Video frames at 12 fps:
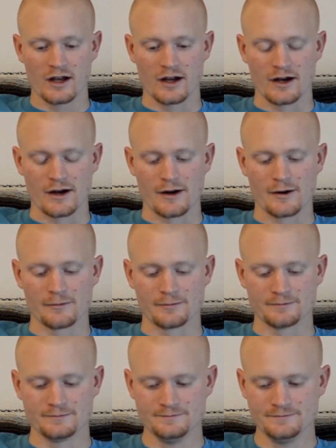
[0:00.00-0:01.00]

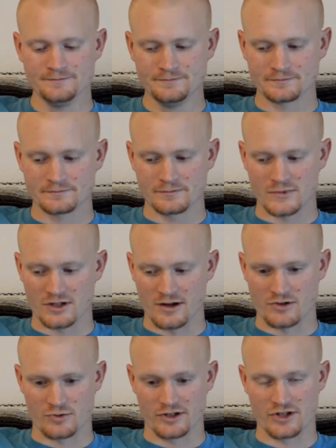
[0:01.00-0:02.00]
So I
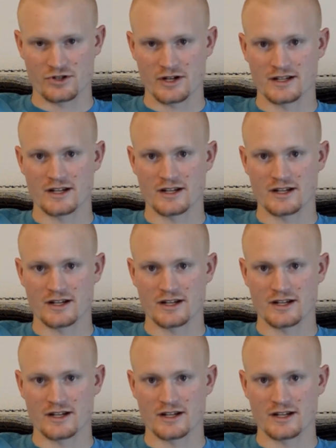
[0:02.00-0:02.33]
was really just trying